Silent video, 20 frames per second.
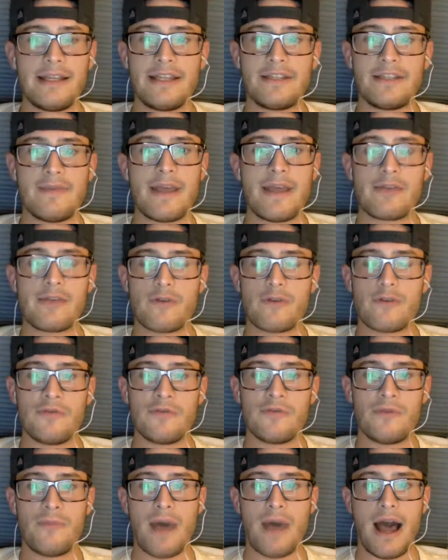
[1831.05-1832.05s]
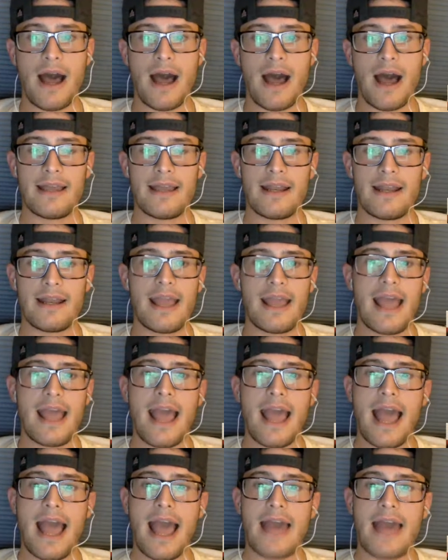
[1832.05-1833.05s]
to make throws from the pocket,
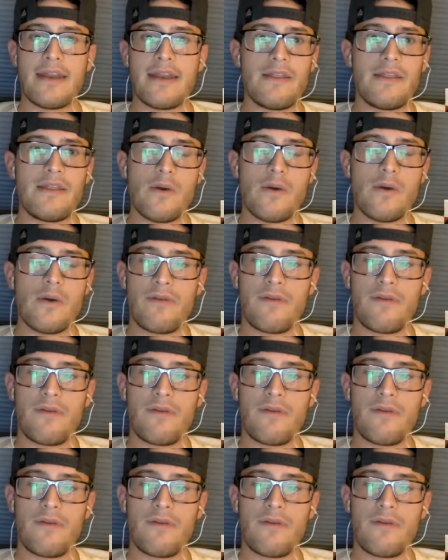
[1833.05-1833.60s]
and the